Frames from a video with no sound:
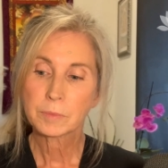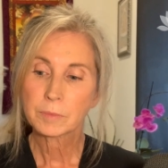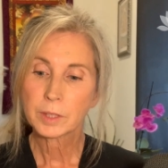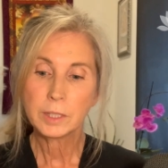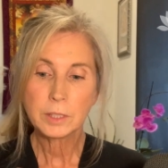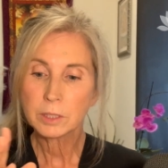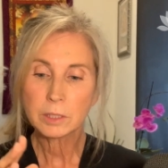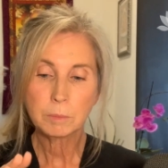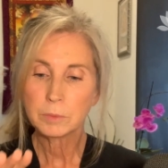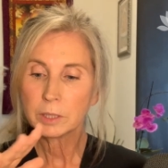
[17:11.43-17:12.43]
it's just
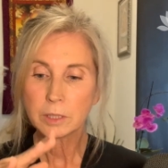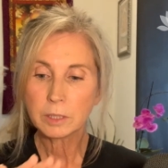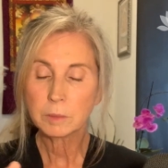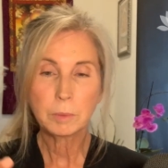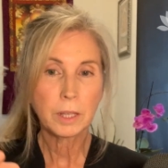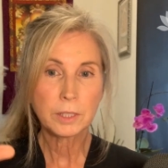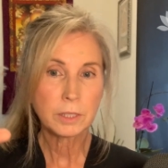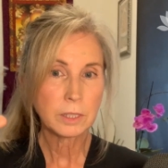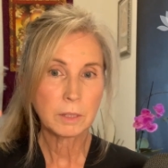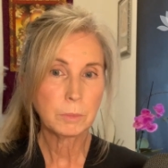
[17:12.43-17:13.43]
a pleasant
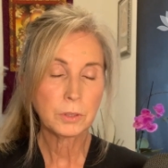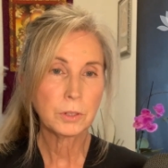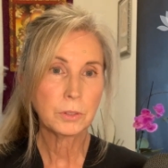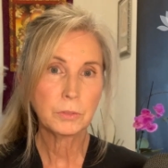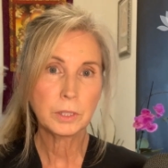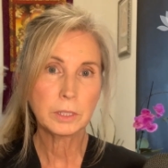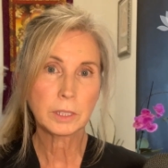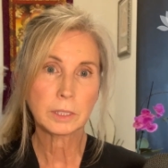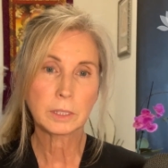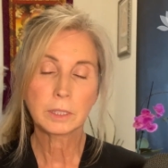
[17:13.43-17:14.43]
temporary
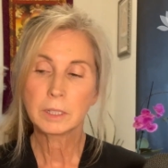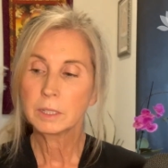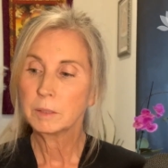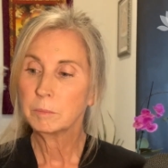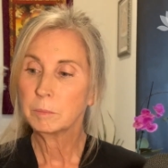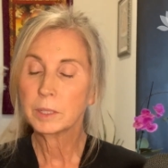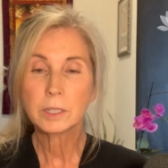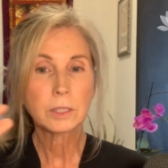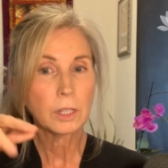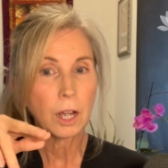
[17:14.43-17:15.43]
feeling. Because
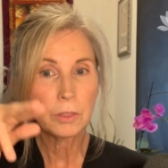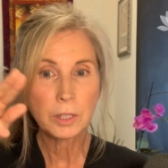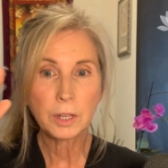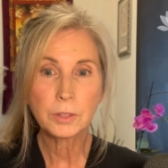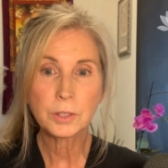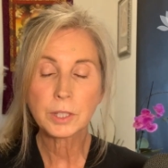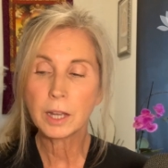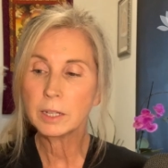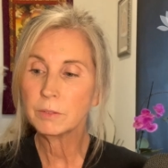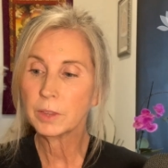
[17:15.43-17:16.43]
on the other side
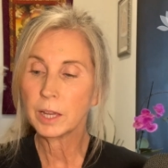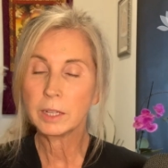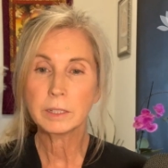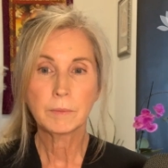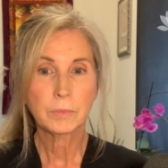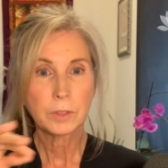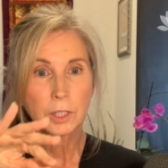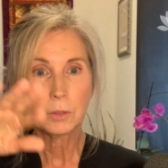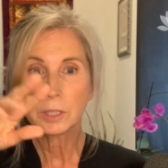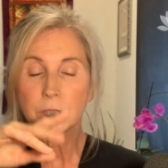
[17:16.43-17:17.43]
of that,
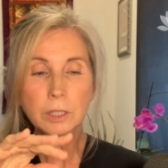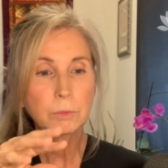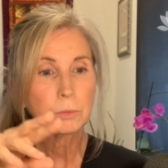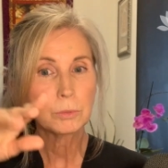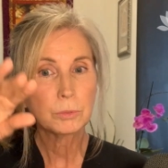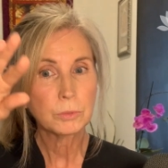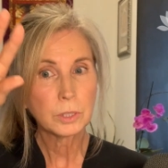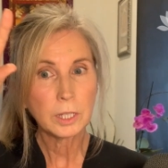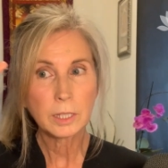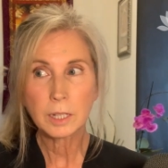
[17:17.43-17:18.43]
it just
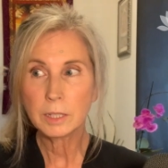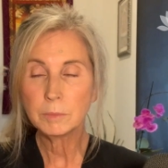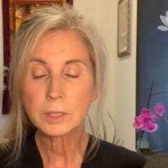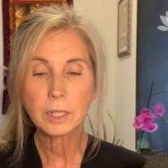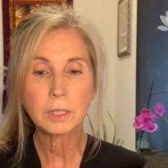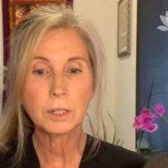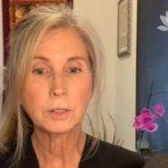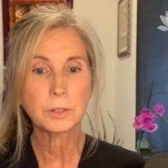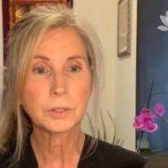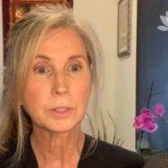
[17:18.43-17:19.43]
kind of comes and
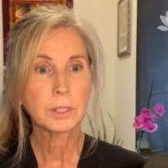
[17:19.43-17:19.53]
goes.